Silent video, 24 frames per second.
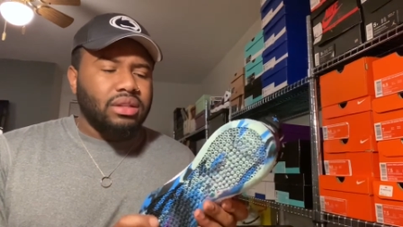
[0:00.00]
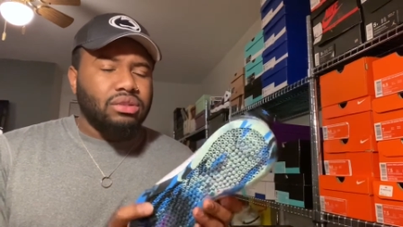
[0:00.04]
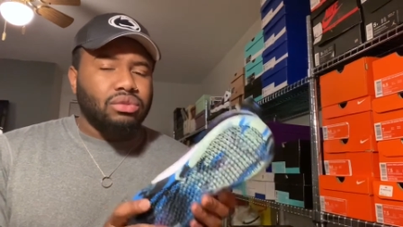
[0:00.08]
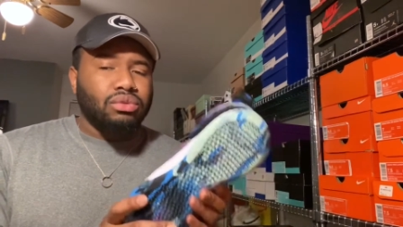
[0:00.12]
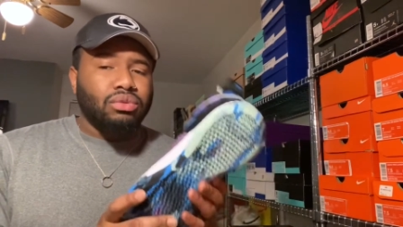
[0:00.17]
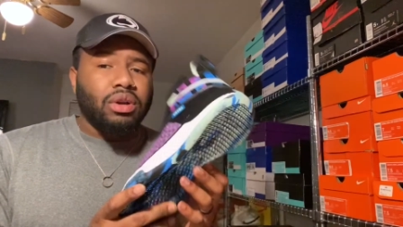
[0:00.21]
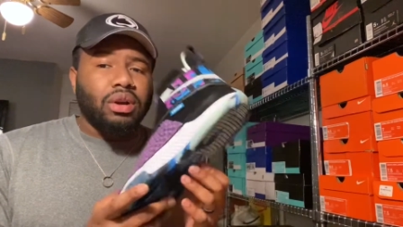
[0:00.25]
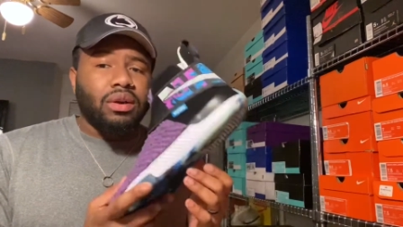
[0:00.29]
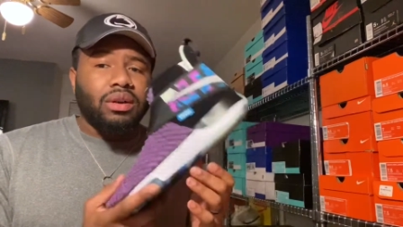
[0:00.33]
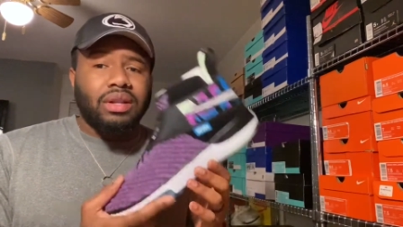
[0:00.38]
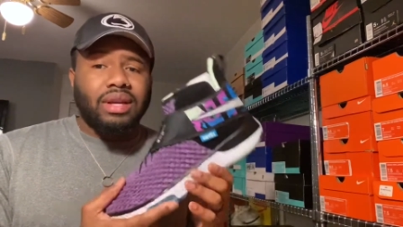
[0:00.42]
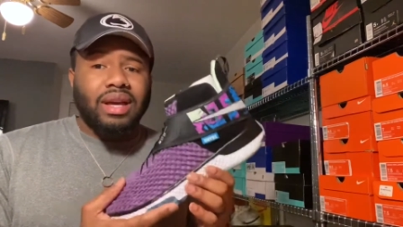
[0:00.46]
to
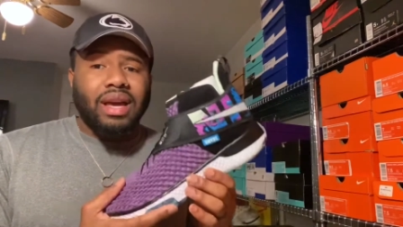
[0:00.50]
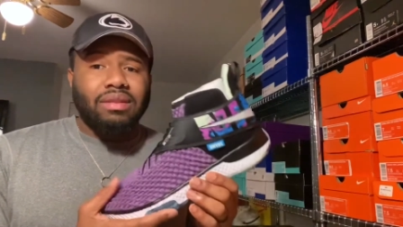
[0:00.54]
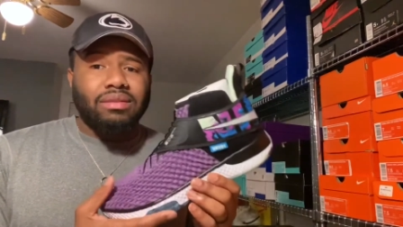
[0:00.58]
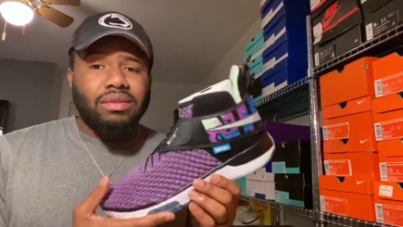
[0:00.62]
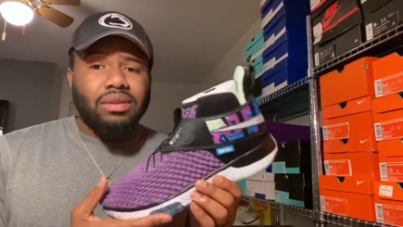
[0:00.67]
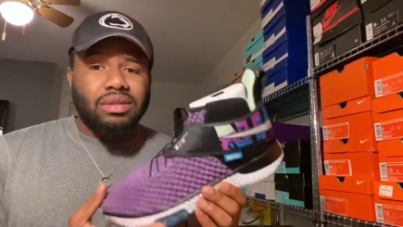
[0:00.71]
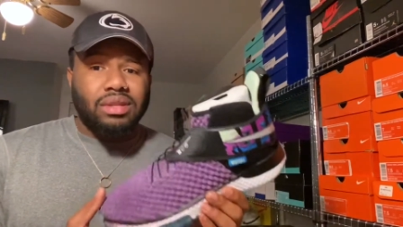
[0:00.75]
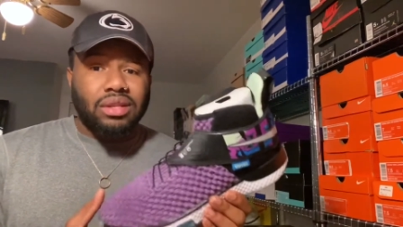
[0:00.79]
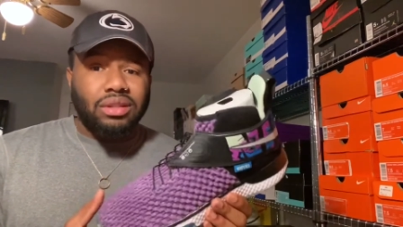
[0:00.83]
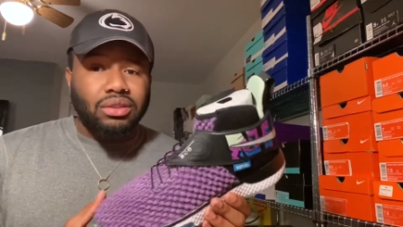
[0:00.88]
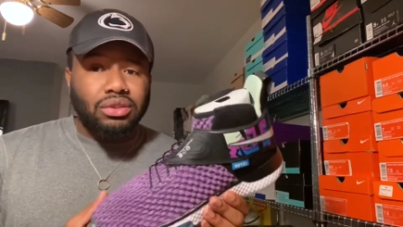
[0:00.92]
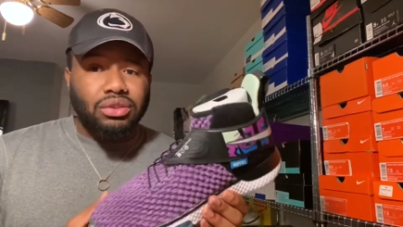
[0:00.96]
currently have a
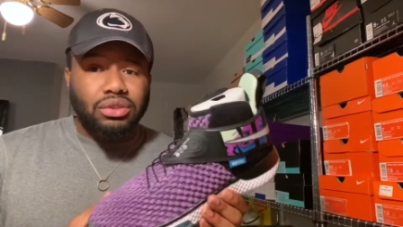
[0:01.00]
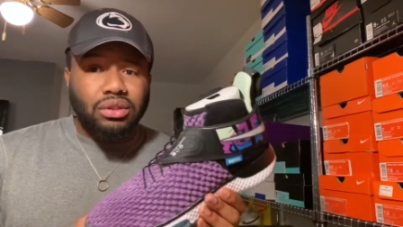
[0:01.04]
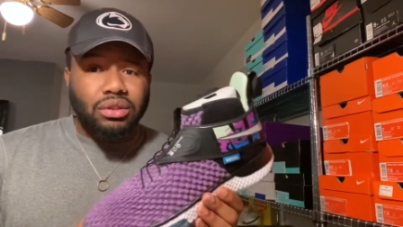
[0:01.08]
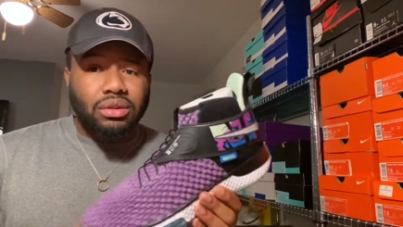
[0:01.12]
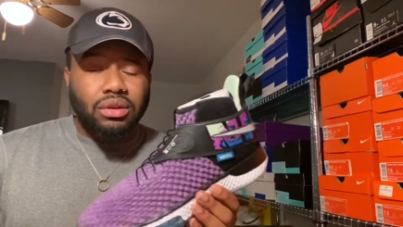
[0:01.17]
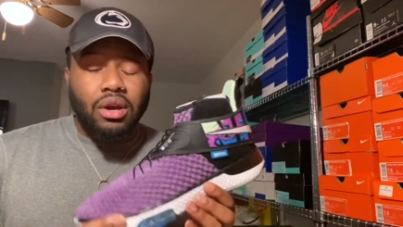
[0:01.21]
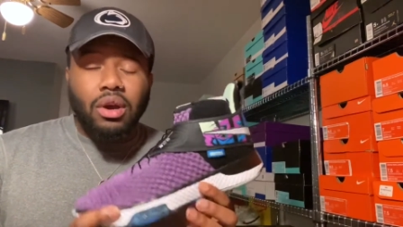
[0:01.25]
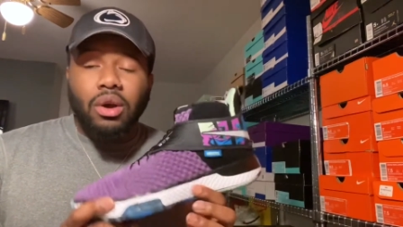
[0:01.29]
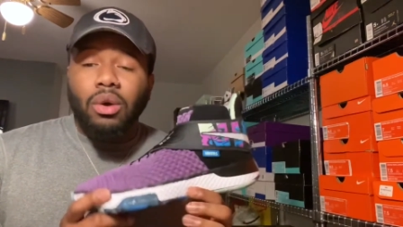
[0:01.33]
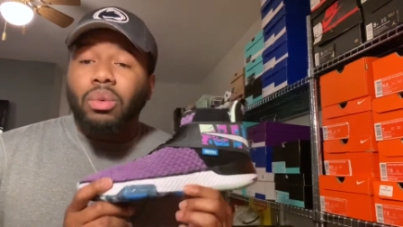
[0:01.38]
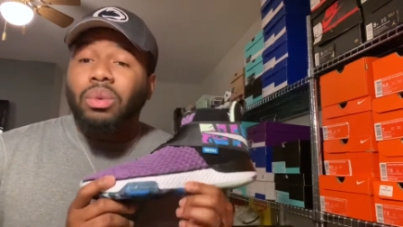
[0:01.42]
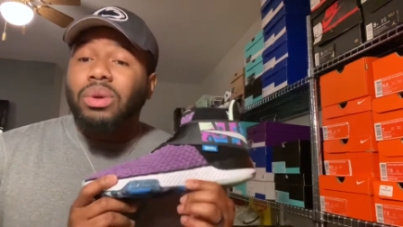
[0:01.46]
signature,
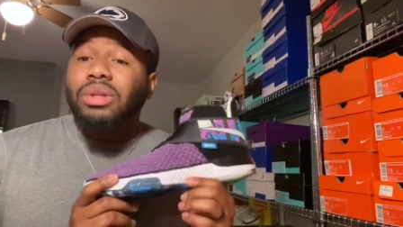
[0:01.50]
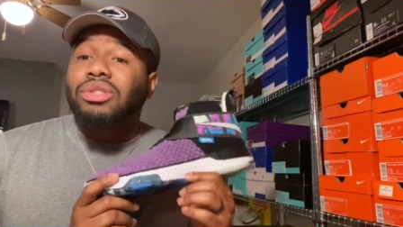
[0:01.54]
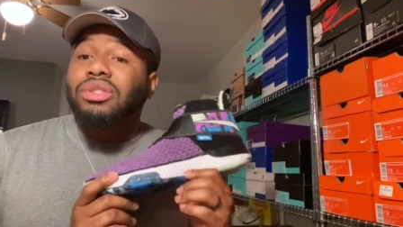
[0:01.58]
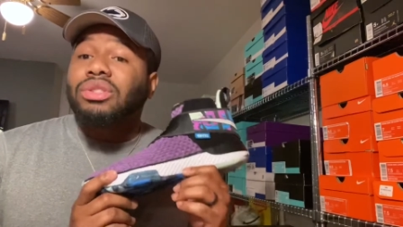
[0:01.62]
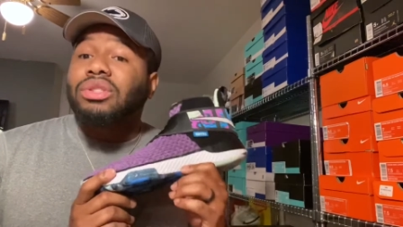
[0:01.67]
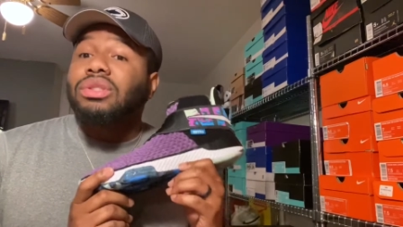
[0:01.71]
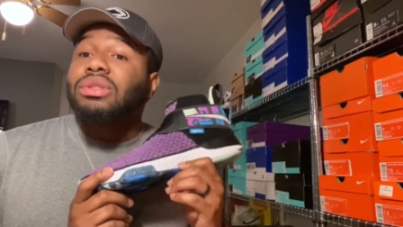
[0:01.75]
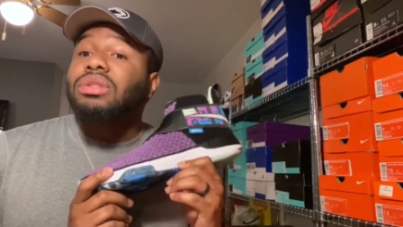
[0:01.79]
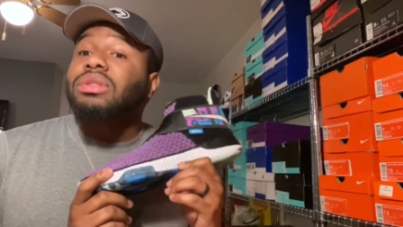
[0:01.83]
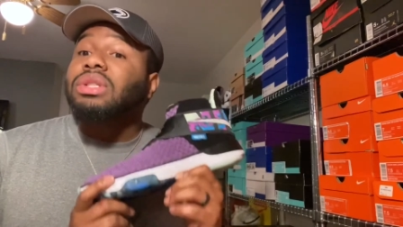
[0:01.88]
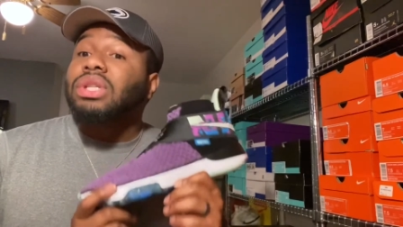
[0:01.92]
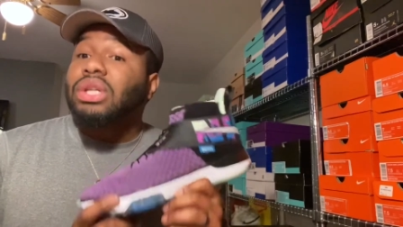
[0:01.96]
which
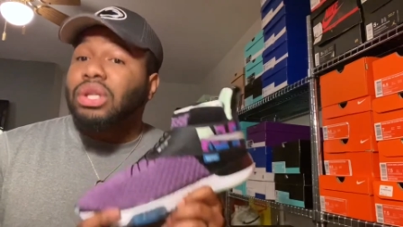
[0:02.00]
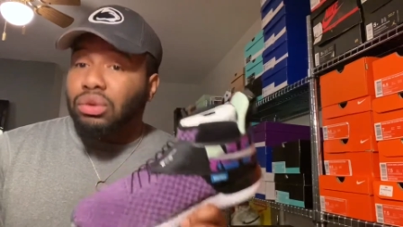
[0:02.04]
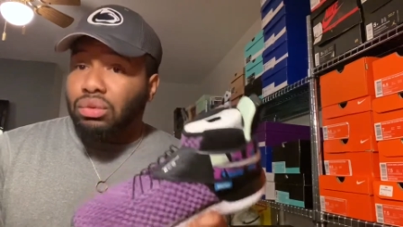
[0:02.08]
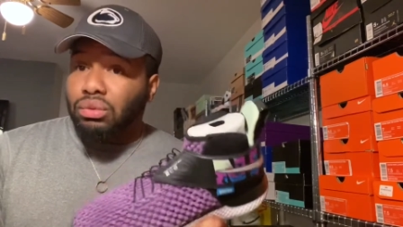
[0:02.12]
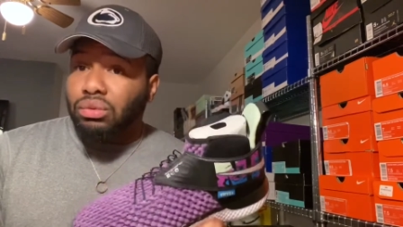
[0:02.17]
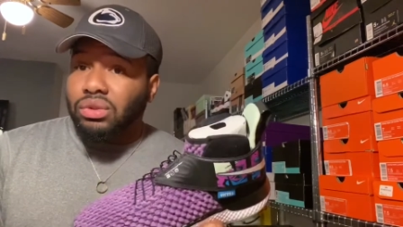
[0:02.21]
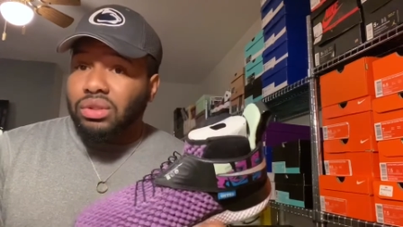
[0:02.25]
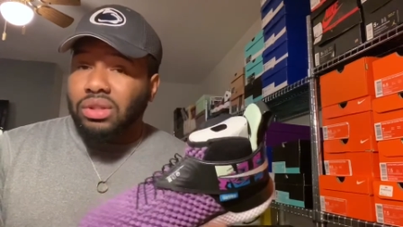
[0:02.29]
is huge.